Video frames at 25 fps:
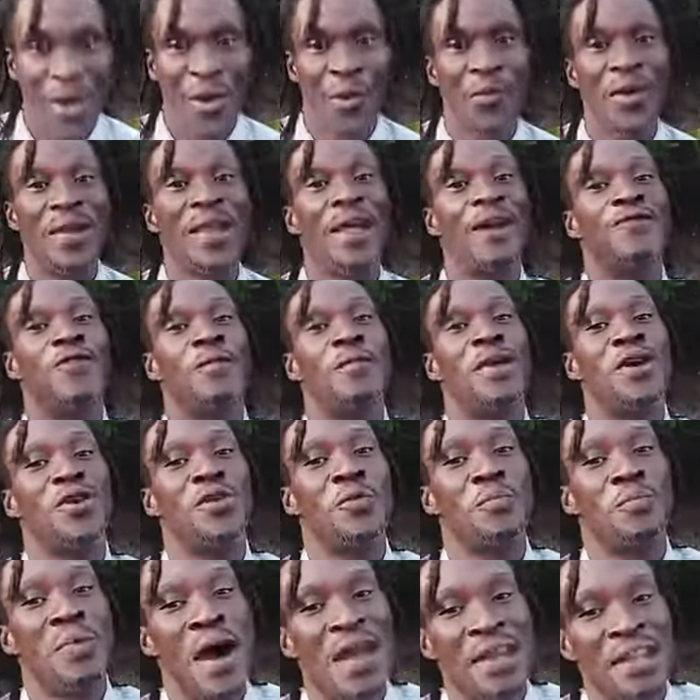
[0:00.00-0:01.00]
Whether for make
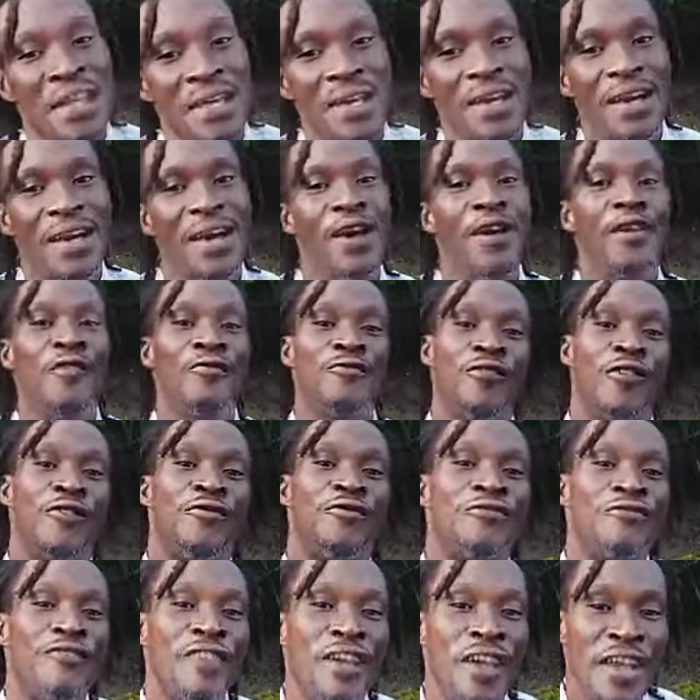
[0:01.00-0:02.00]
you panic, for
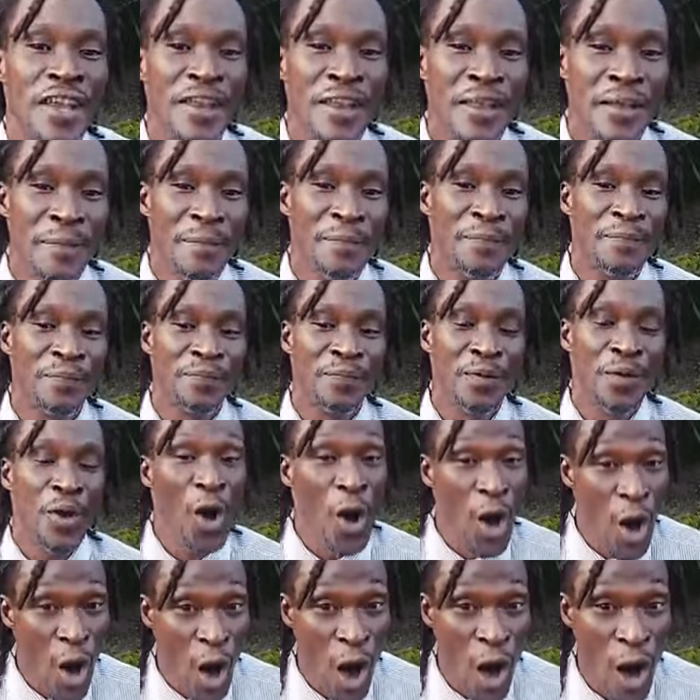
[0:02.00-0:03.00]
afraid,
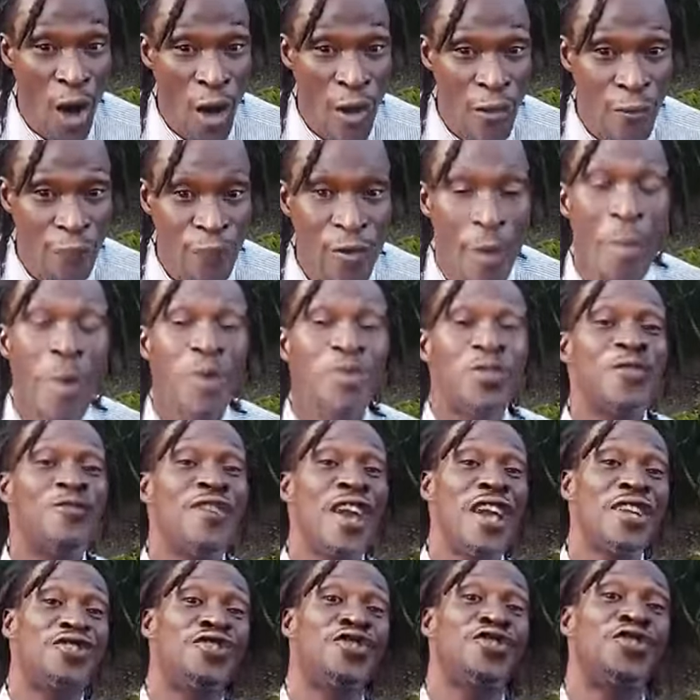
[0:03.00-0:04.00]
or for
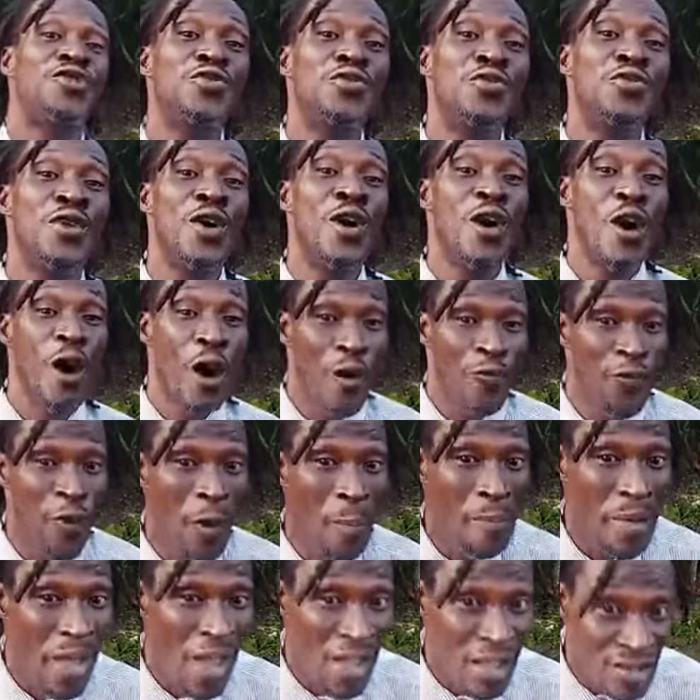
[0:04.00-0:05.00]
motivate you, or for
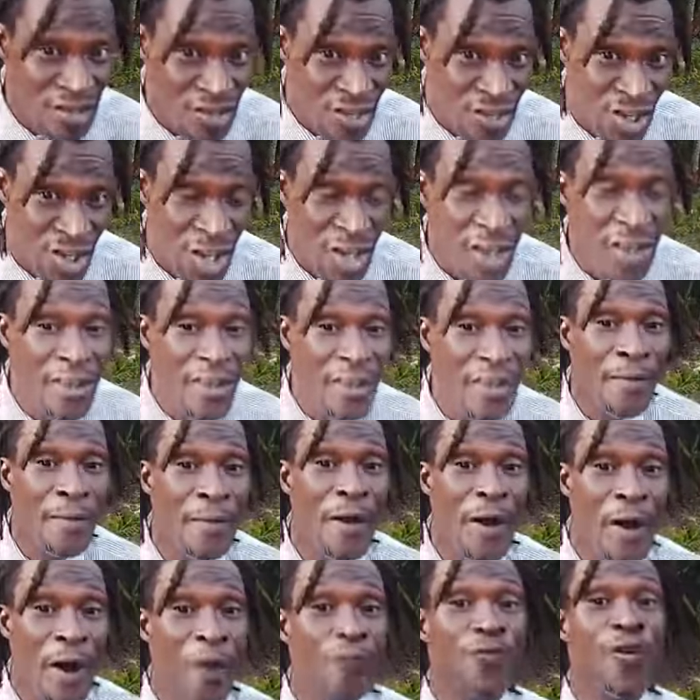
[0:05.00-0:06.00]
build zeal,
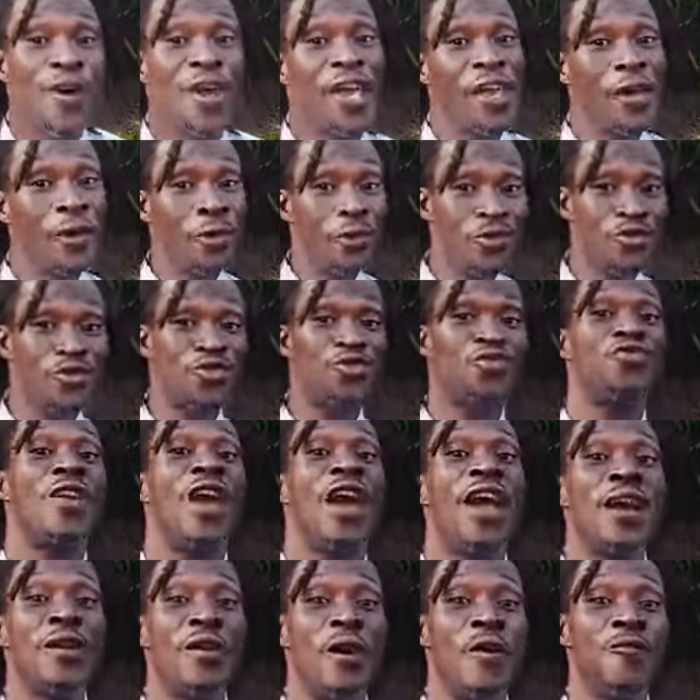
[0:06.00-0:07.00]
or for give you
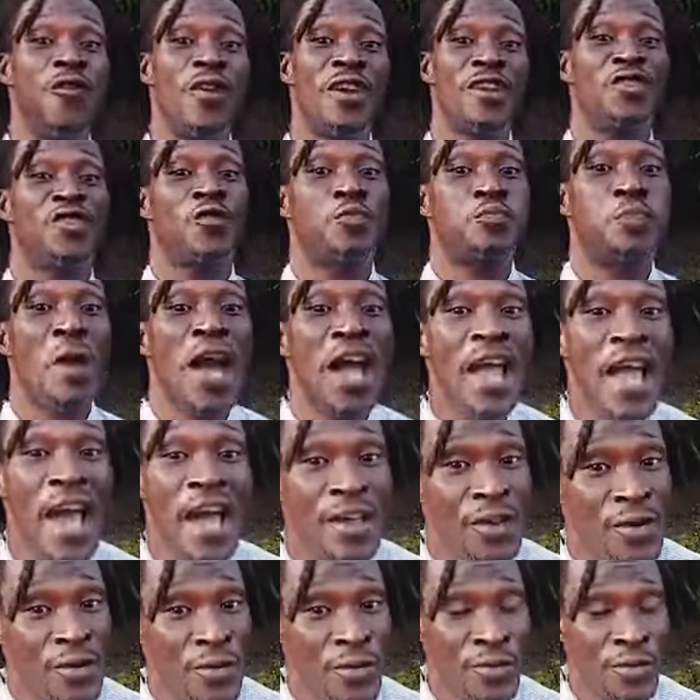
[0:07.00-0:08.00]
strength or for inspire
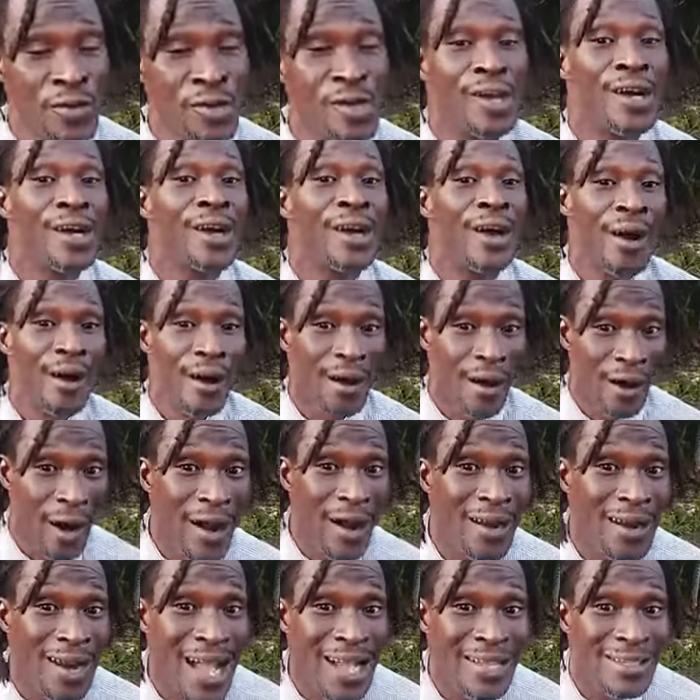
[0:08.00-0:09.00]
you.
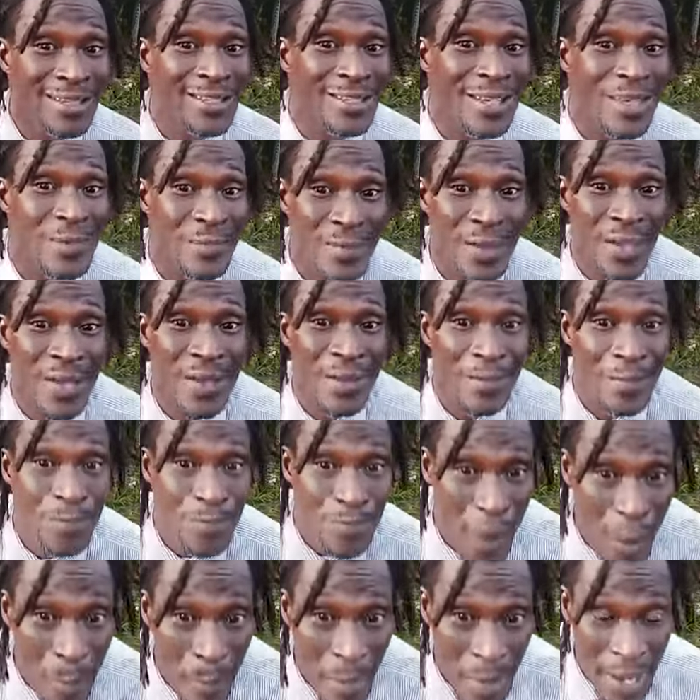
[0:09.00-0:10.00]
All that can be
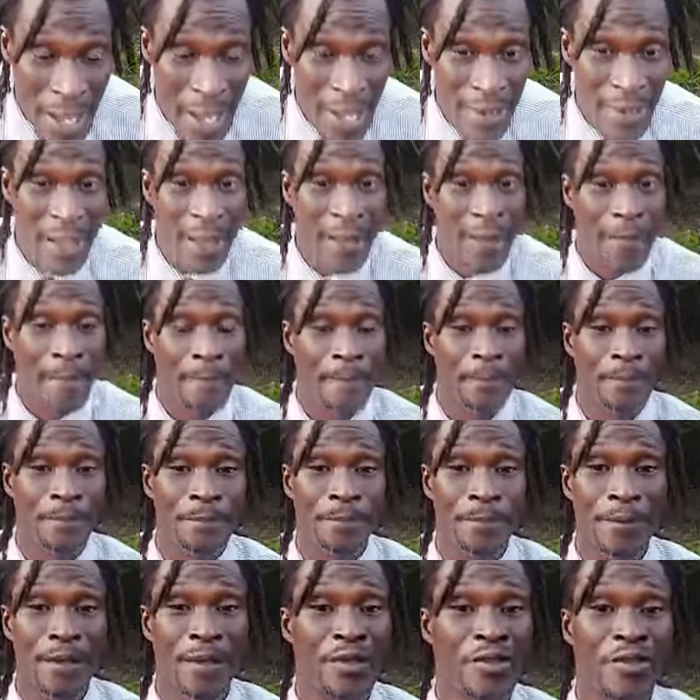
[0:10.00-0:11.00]
propaganda.
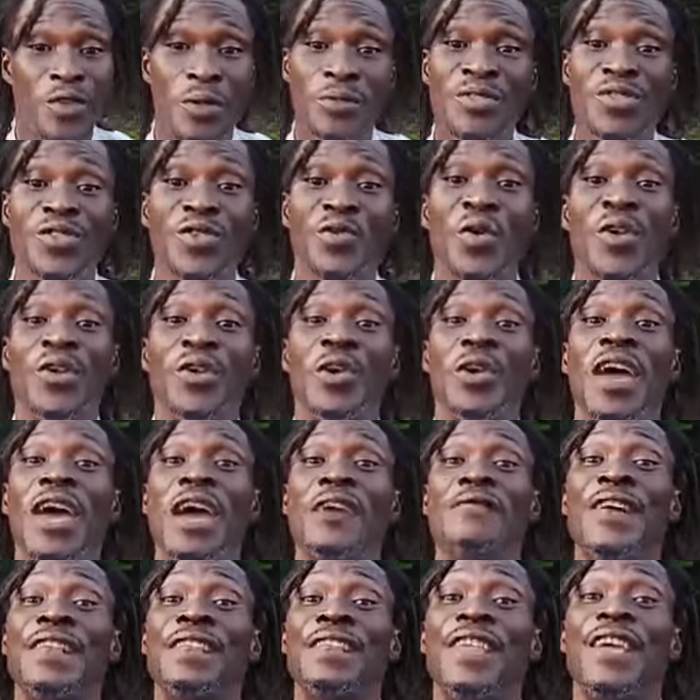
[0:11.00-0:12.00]
Something we not
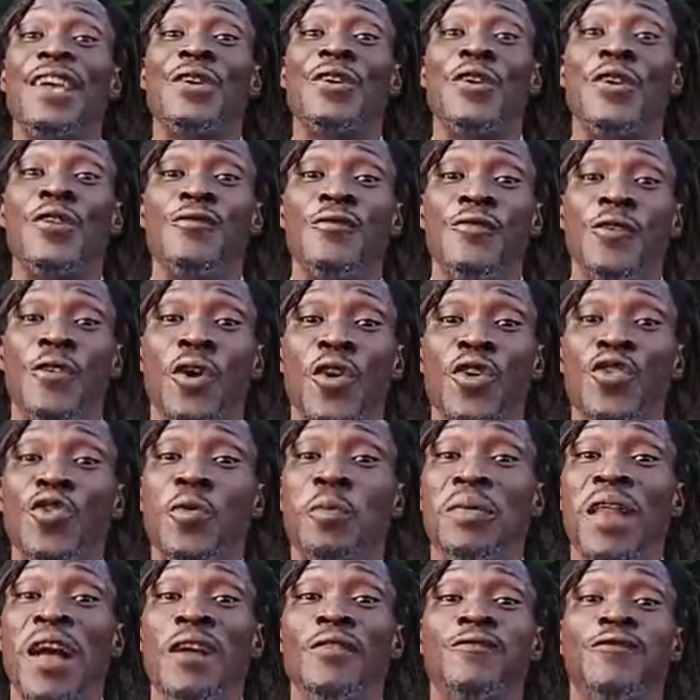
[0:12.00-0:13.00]
ever think of or you
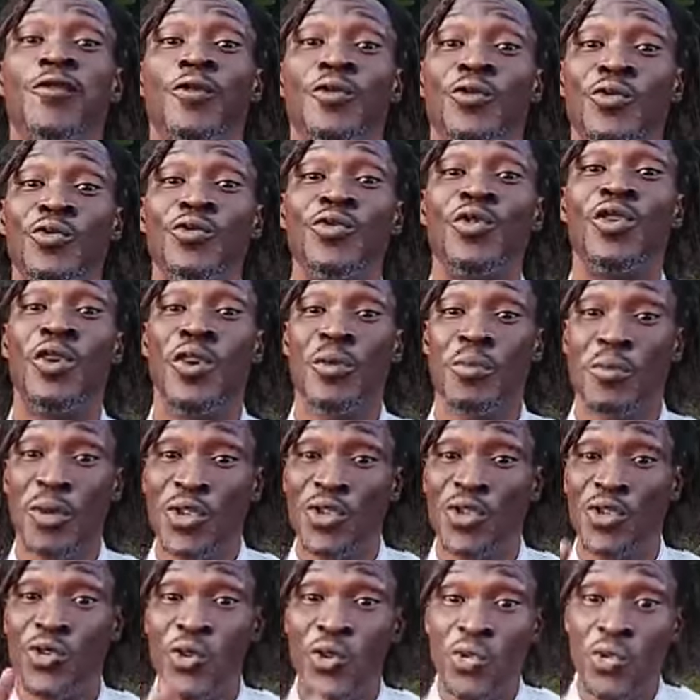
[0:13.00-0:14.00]
plan for do,
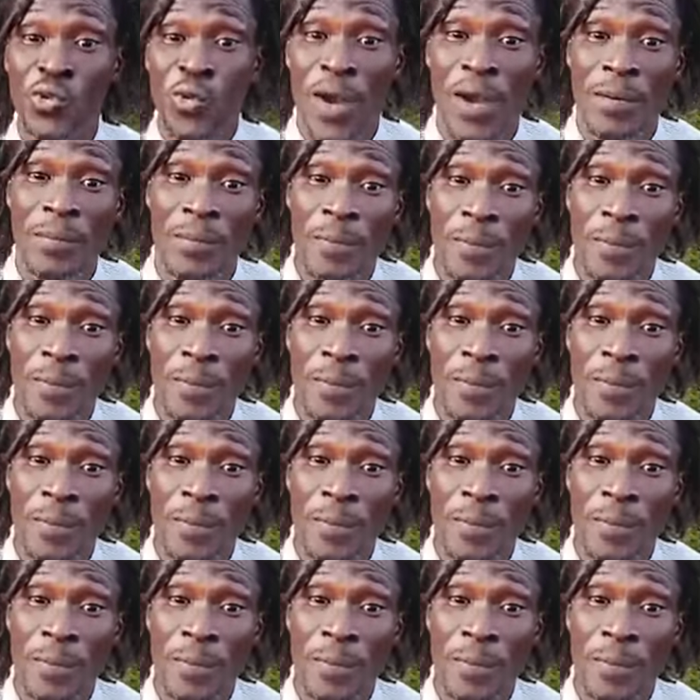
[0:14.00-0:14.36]
but you go do. it.